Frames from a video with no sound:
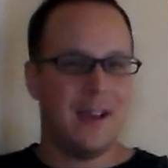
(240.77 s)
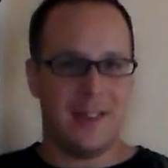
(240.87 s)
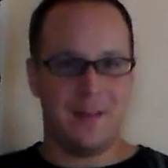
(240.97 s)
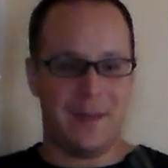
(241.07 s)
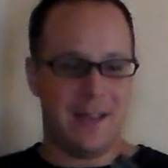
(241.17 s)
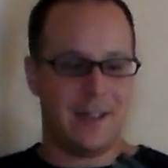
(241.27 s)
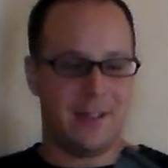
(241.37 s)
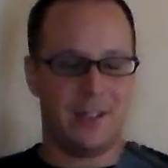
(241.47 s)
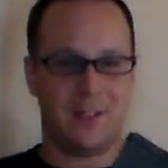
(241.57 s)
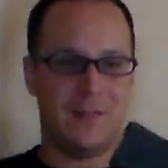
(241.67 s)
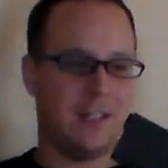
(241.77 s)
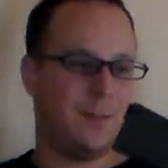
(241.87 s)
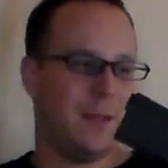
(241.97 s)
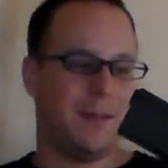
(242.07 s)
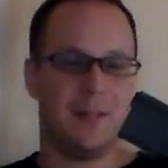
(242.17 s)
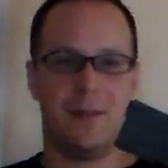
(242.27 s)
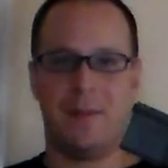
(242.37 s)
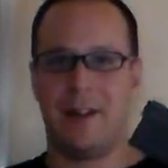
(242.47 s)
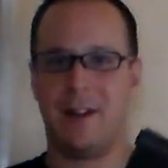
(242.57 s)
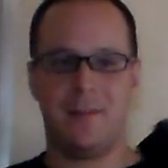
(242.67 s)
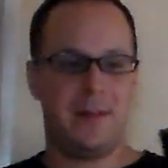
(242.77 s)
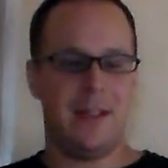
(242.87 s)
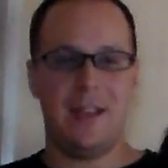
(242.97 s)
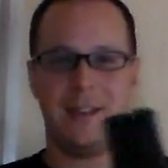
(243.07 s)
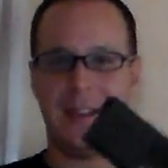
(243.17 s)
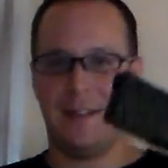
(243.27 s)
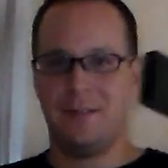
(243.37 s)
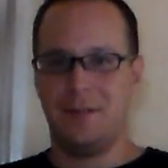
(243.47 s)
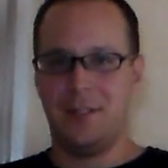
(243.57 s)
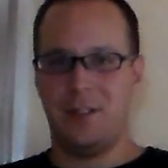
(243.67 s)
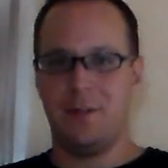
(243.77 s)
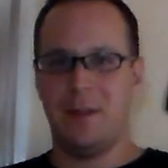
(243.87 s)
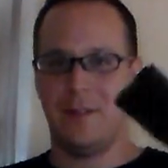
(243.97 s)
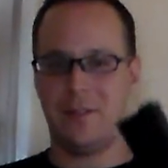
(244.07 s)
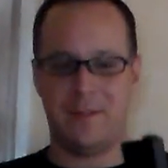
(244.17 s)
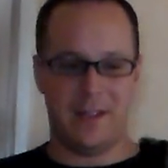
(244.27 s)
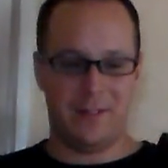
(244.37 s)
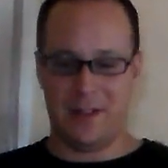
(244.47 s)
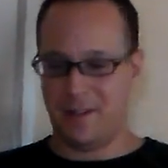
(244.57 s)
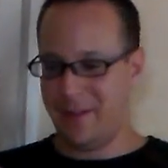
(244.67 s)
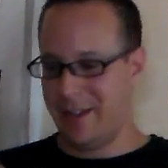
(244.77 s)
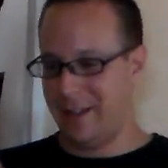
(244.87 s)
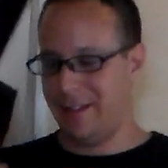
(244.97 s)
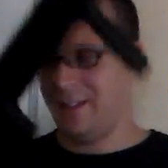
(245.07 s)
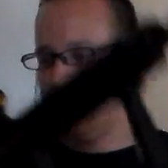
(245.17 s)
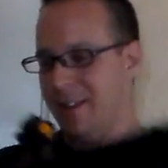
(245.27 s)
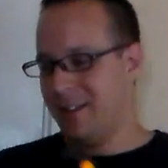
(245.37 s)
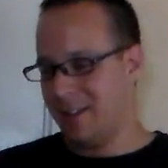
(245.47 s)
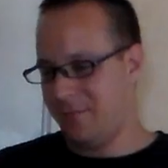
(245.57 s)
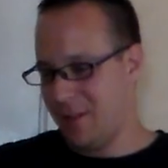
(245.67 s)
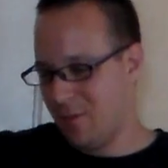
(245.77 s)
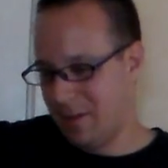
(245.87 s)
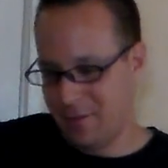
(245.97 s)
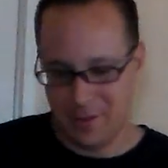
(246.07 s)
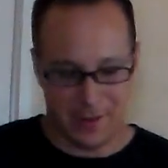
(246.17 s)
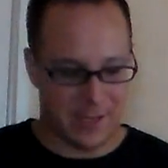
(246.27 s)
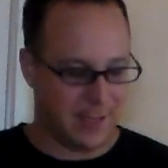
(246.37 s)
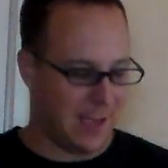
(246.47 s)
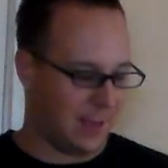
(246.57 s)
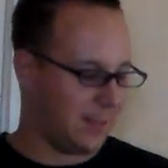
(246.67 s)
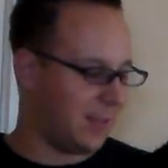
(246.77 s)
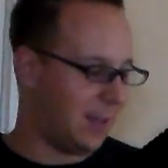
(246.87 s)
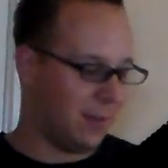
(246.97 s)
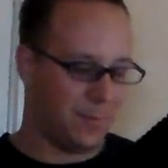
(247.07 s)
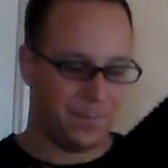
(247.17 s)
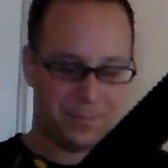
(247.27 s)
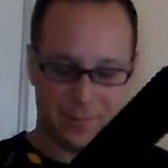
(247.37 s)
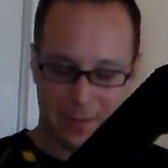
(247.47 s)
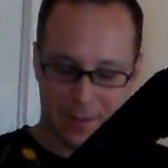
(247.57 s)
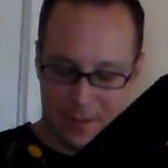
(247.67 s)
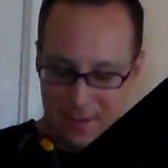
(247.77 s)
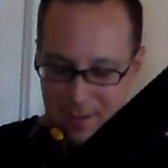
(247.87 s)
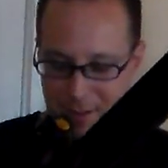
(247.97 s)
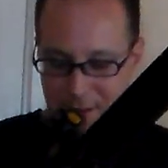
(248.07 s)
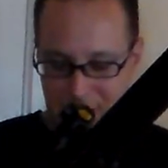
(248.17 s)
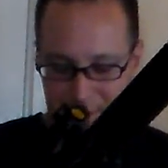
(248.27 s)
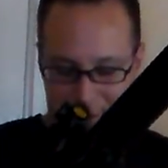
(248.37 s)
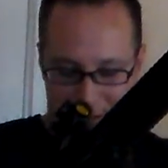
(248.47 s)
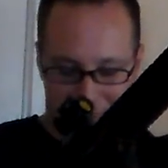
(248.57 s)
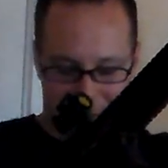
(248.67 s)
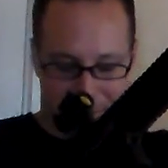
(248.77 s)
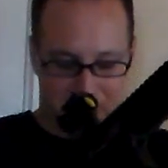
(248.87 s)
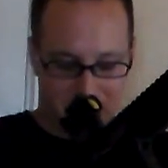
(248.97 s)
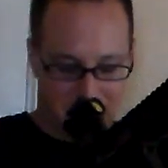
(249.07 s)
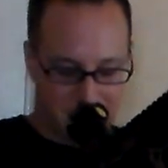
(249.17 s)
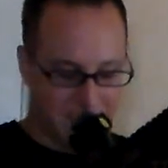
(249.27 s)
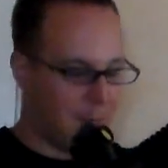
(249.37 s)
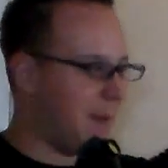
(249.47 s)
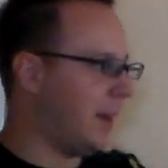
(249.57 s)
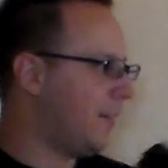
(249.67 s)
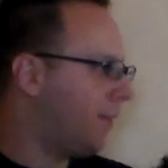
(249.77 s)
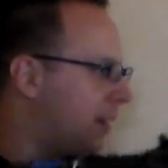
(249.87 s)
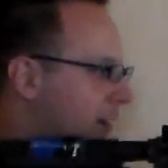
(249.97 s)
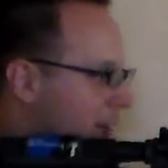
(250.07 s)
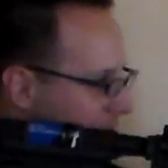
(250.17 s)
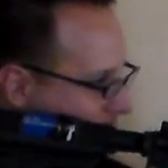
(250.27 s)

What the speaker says: I think my gun just feeds BBs a bit better. But yeah, again, zero BBs remain on mine. A few out of the Crytek, so that's sort of a small semi issue.